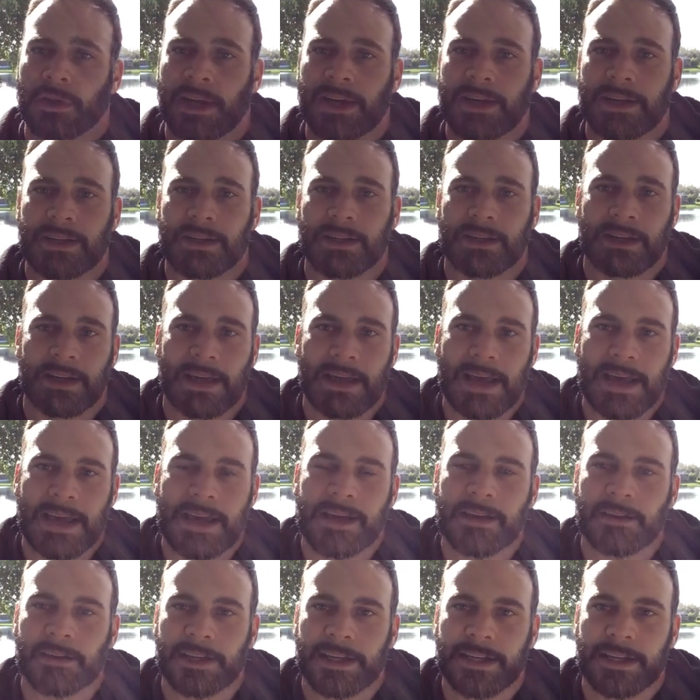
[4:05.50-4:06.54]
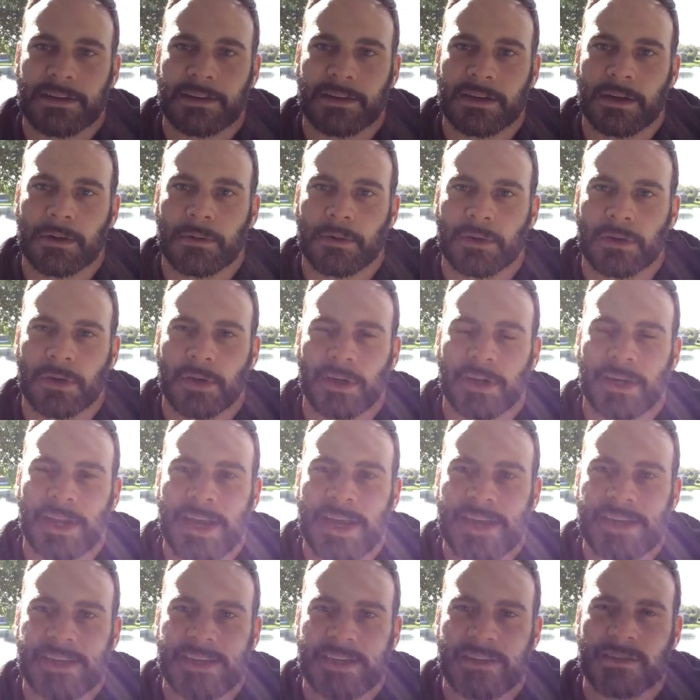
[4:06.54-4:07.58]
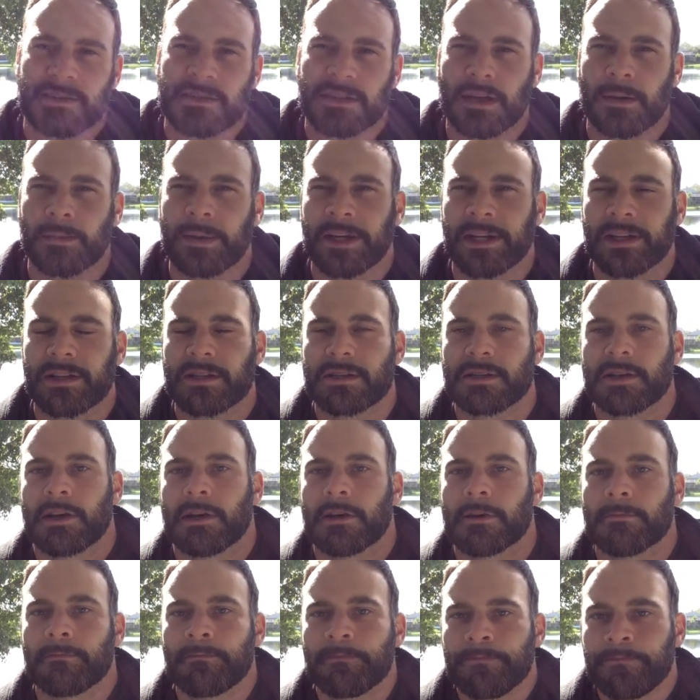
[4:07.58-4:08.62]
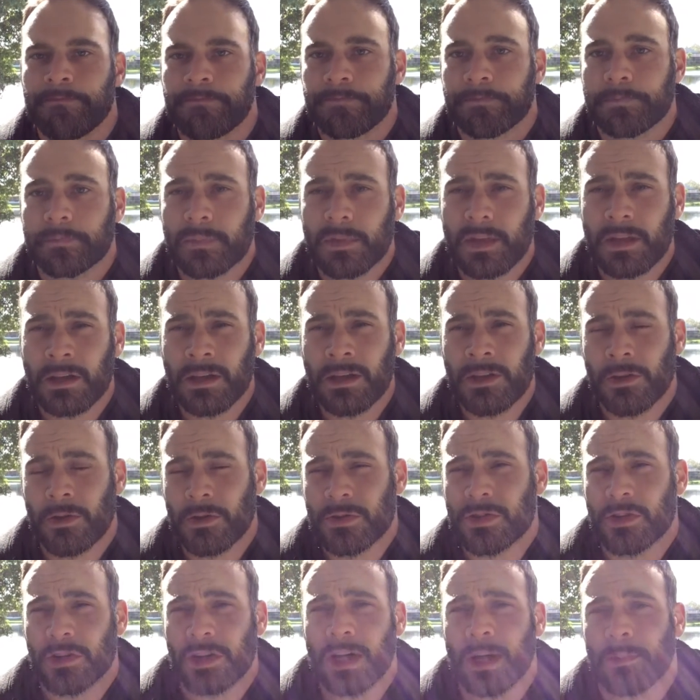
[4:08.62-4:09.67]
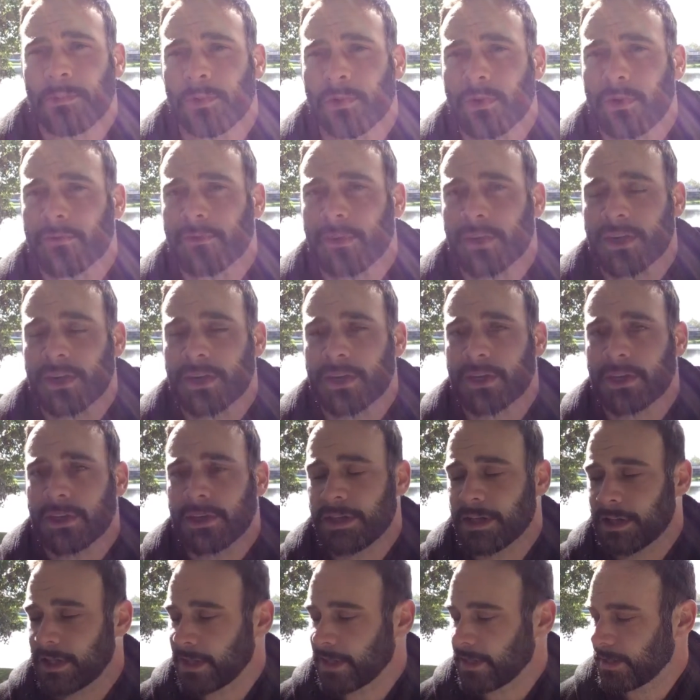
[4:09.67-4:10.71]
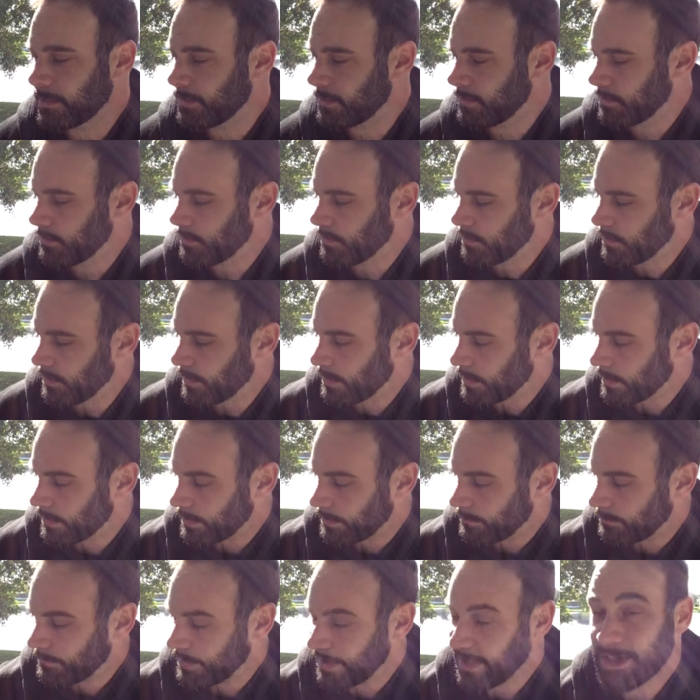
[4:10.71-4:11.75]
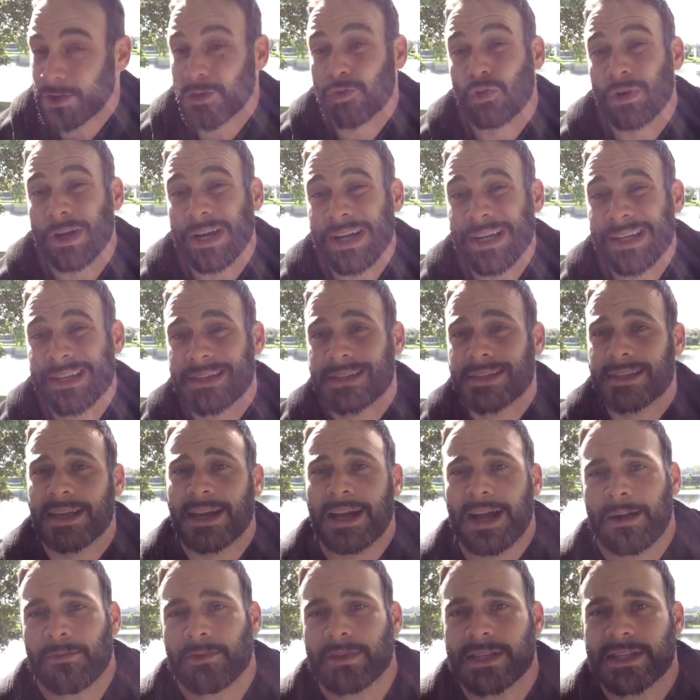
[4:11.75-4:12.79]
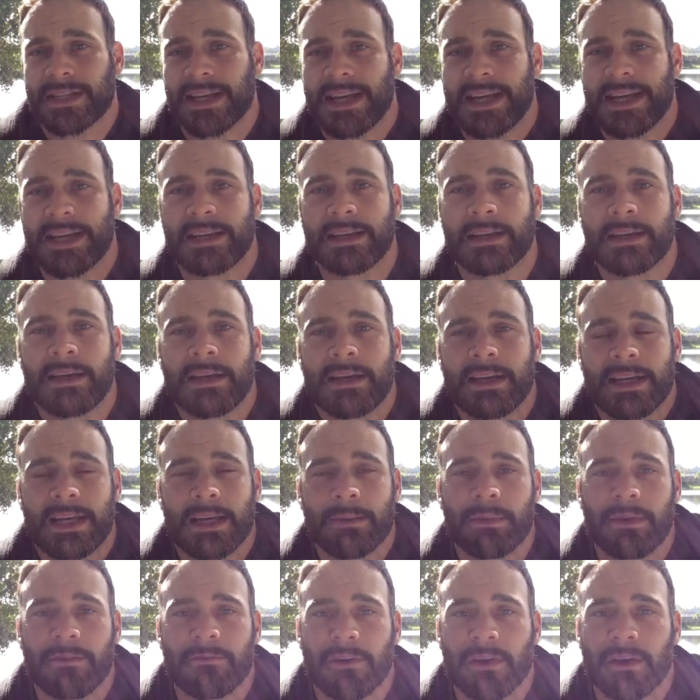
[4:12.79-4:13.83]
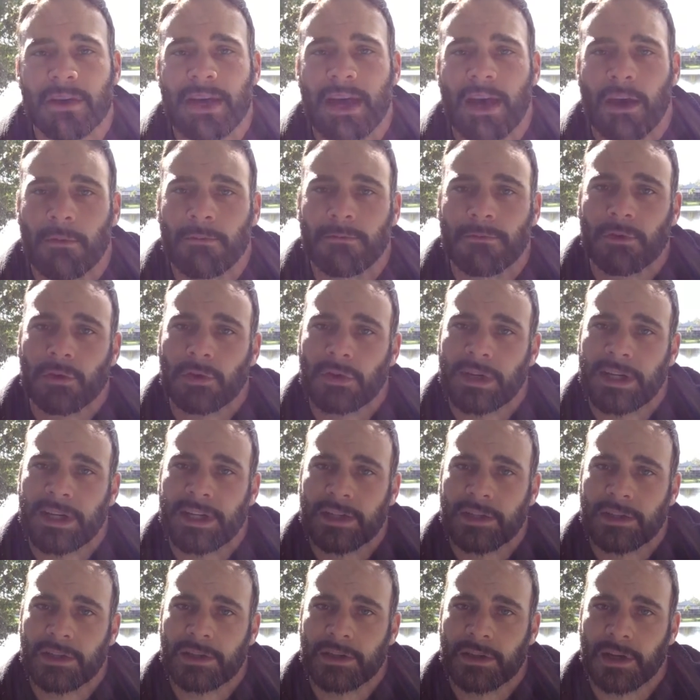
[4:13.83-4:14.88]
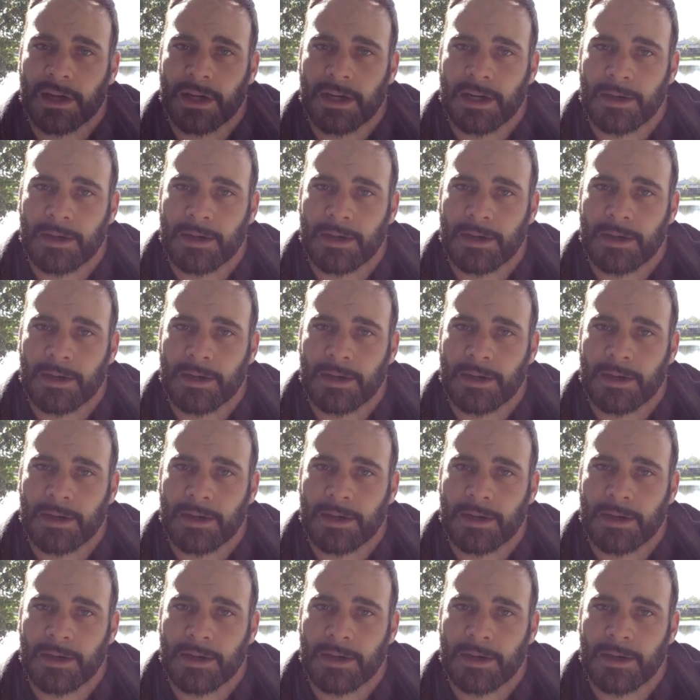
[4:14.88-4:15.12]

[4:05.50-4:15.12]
like ailing an aching stomach. So those are a couple of the ingredients that I was saying can be very helpful in